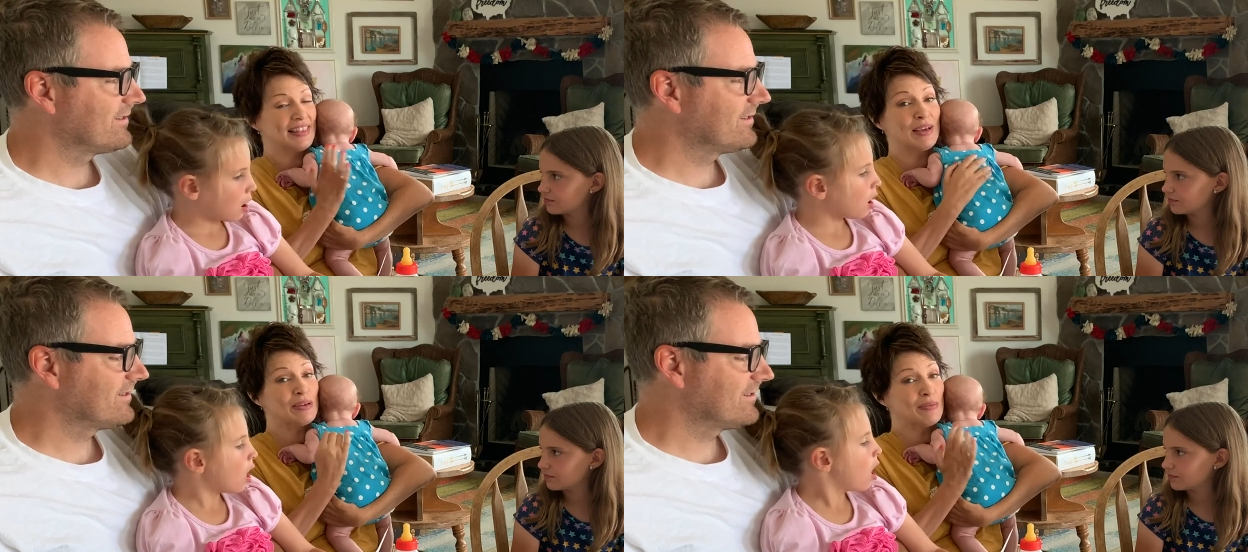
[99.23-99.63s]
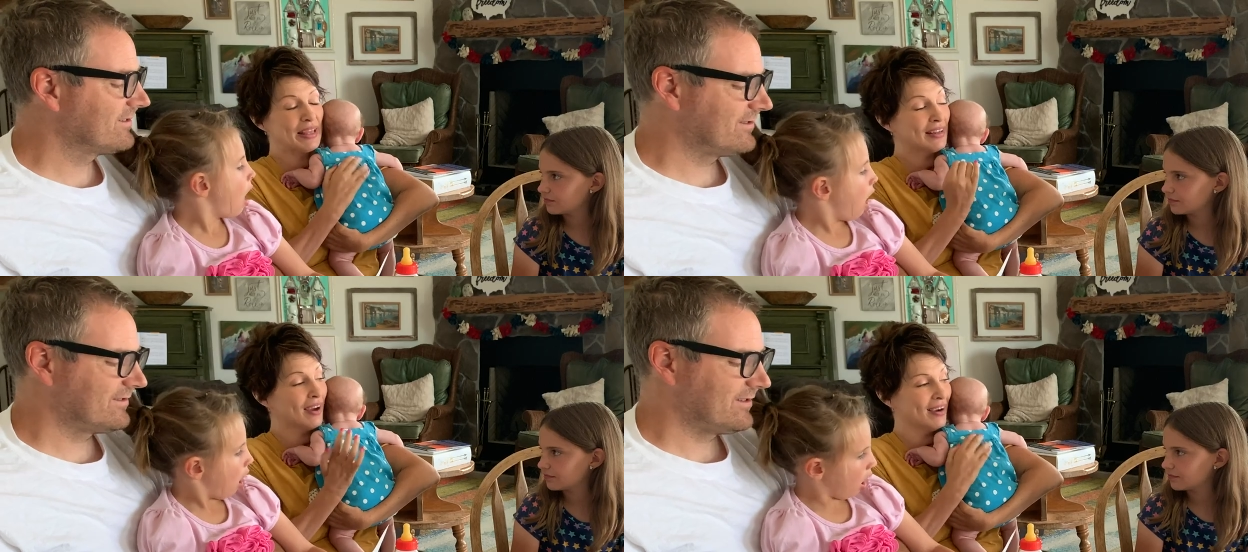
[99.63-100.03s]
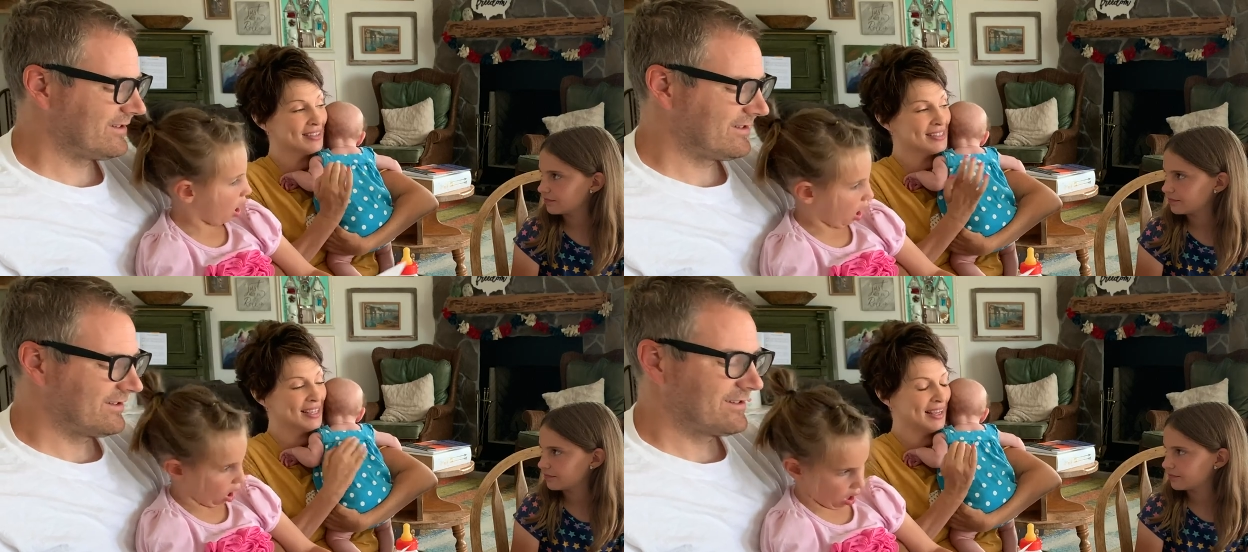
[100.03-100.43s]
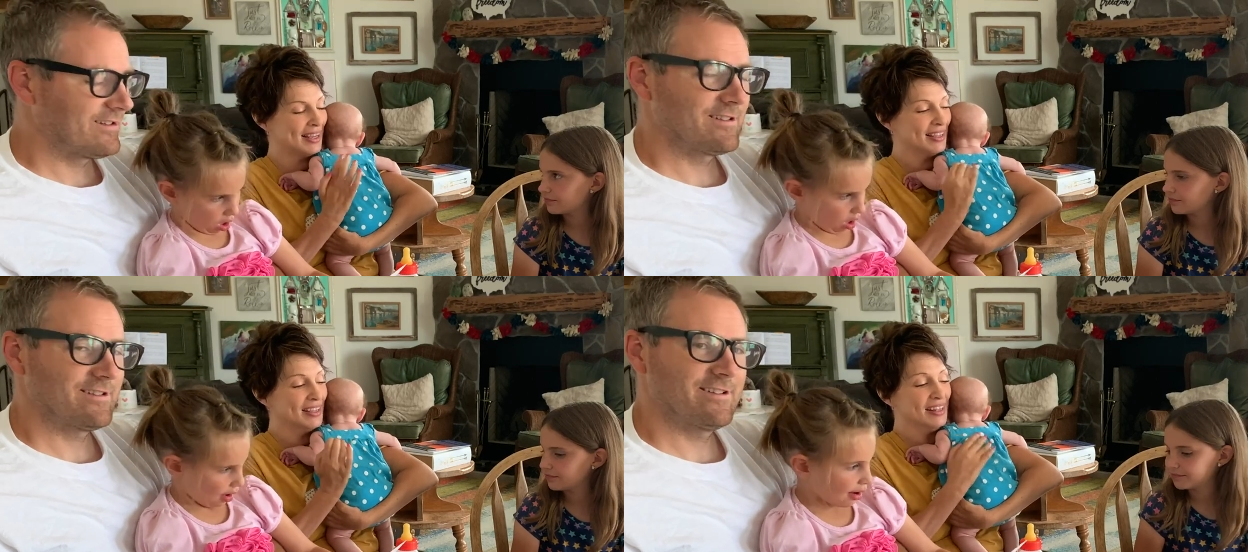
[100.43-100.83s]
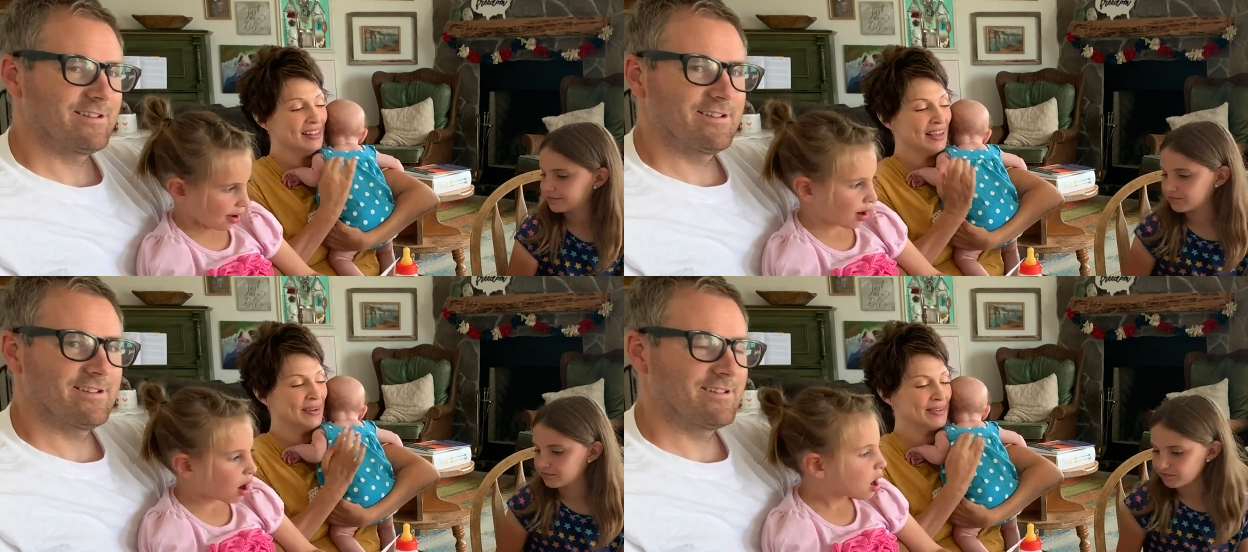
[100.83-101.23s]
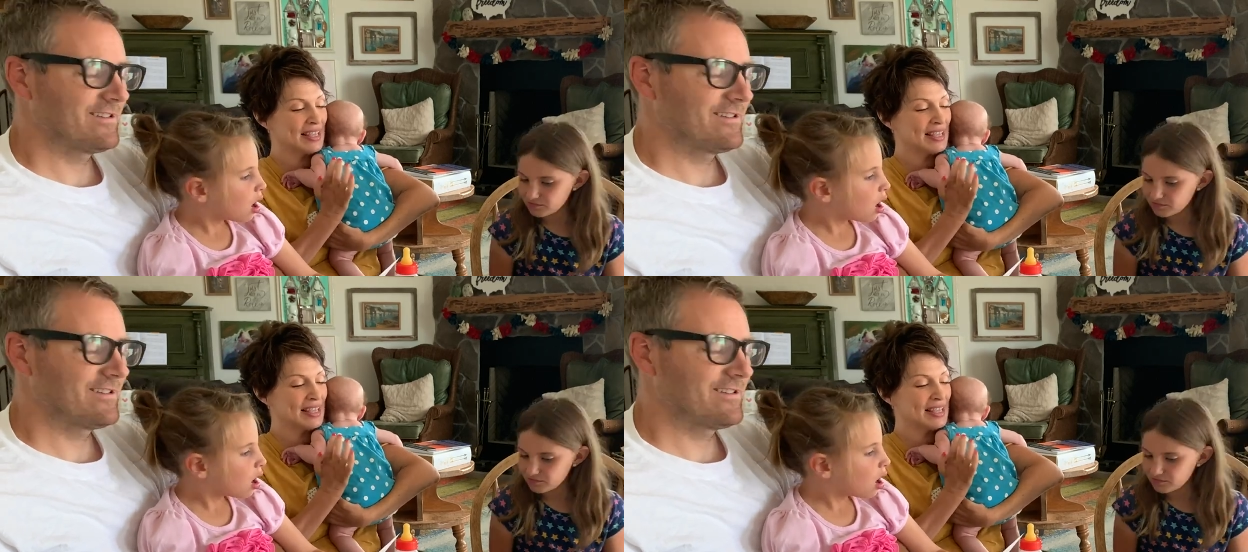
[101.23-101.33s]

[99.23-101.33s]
Speaker 1: Then we made cards, huh? that was,